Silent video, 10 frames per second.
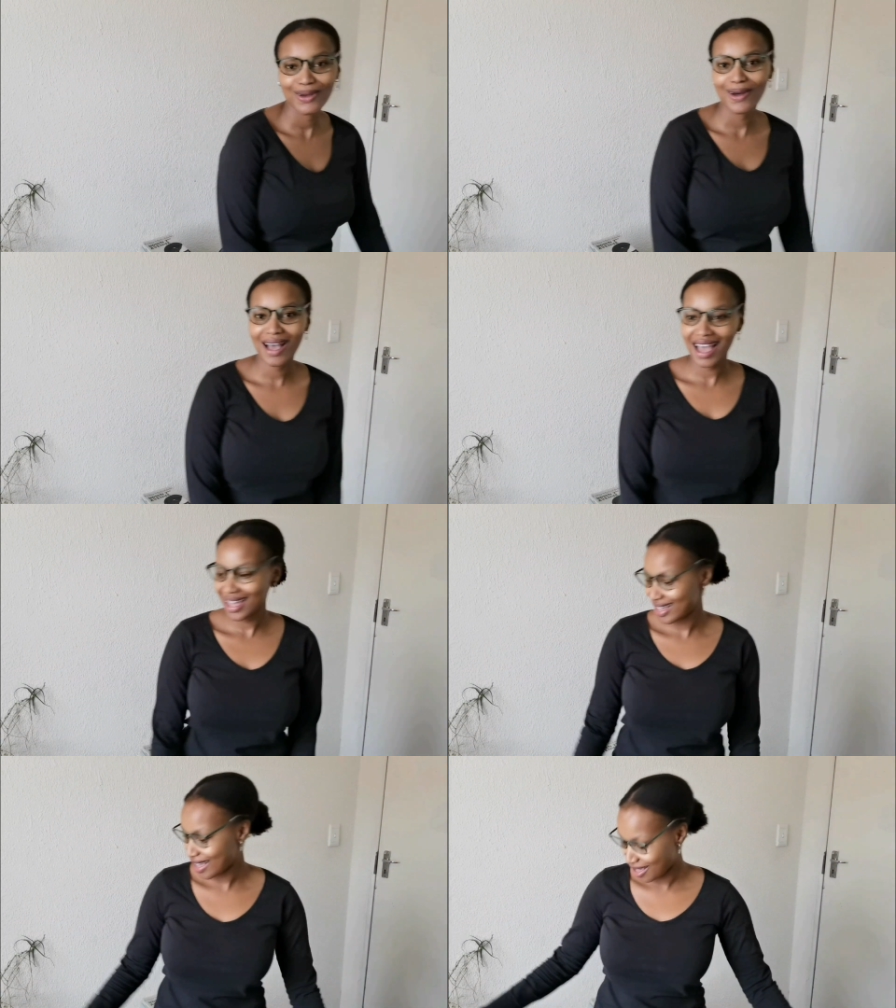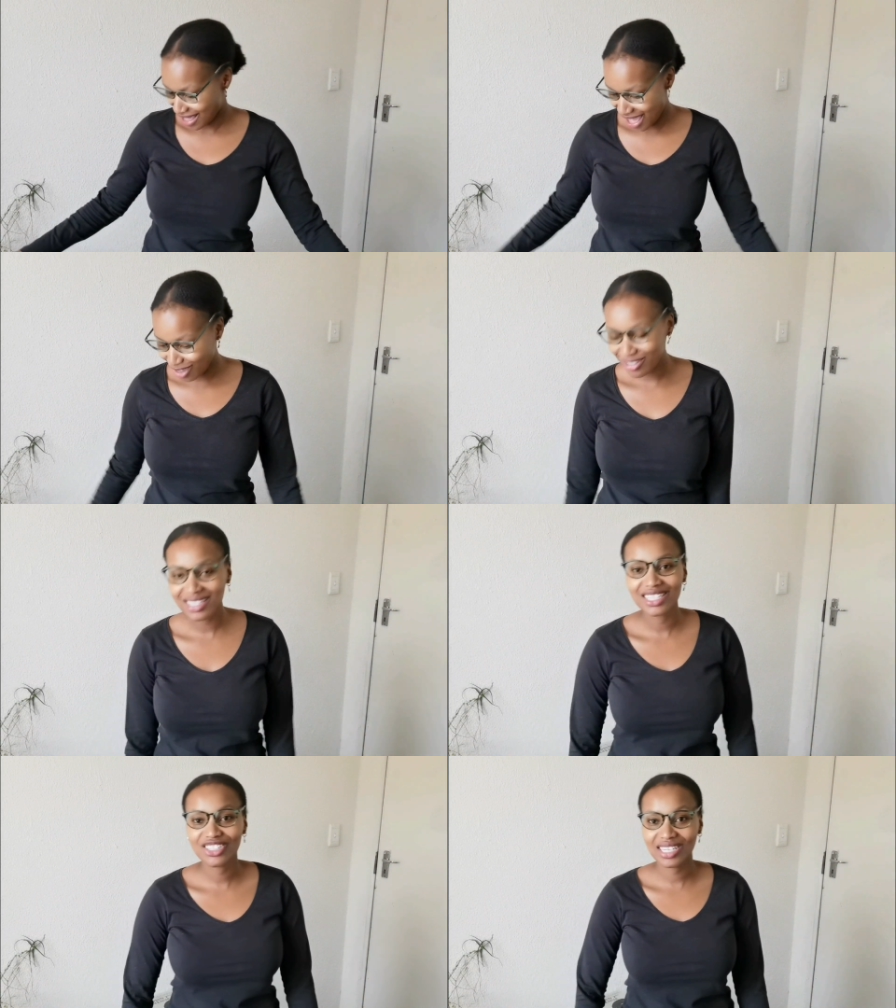so I
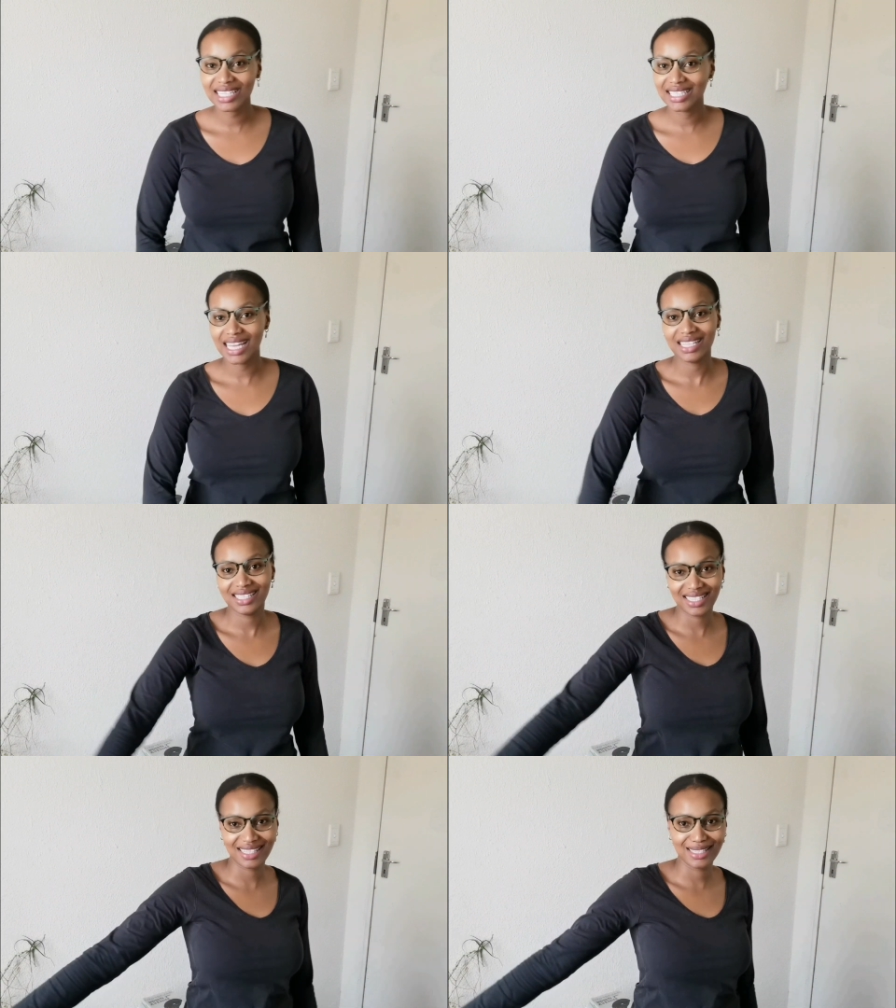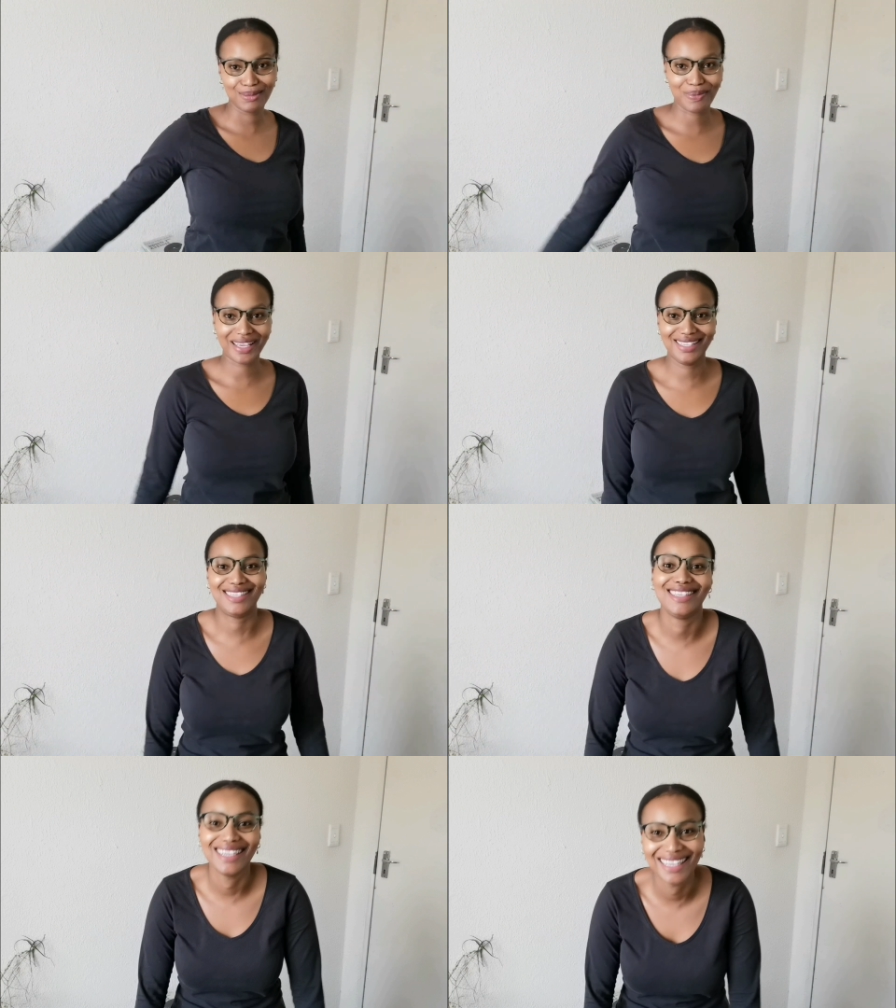I could literally dance in the
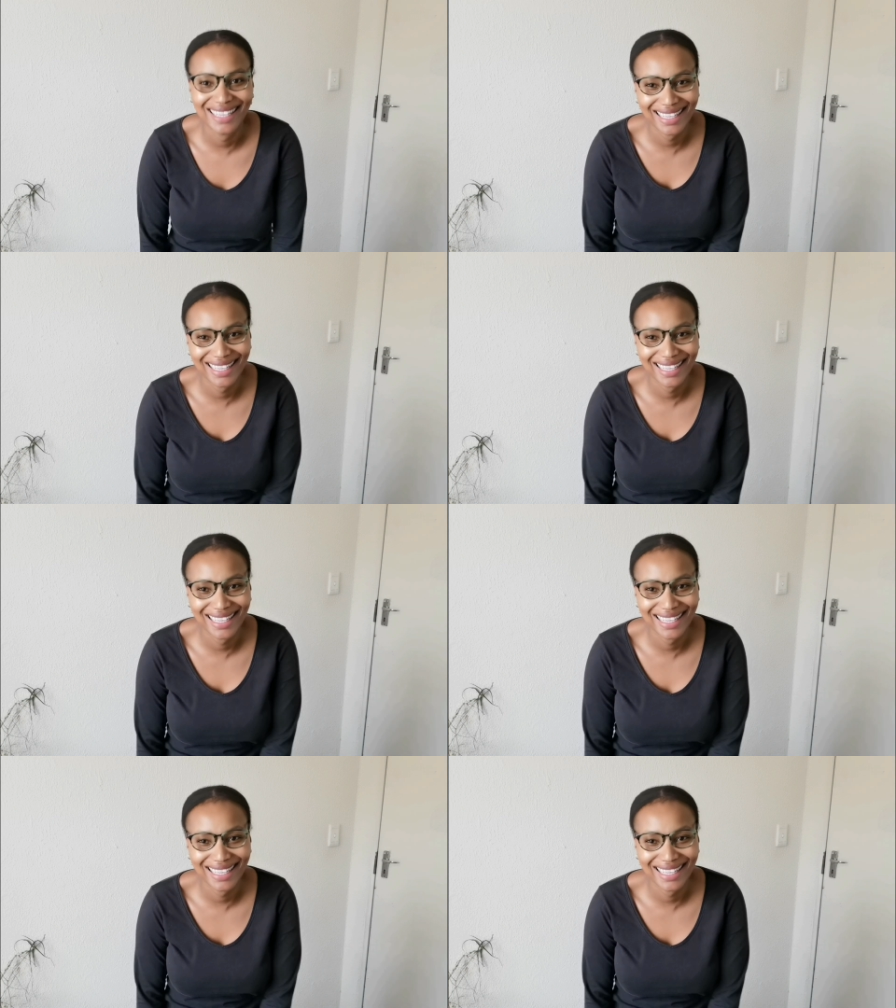space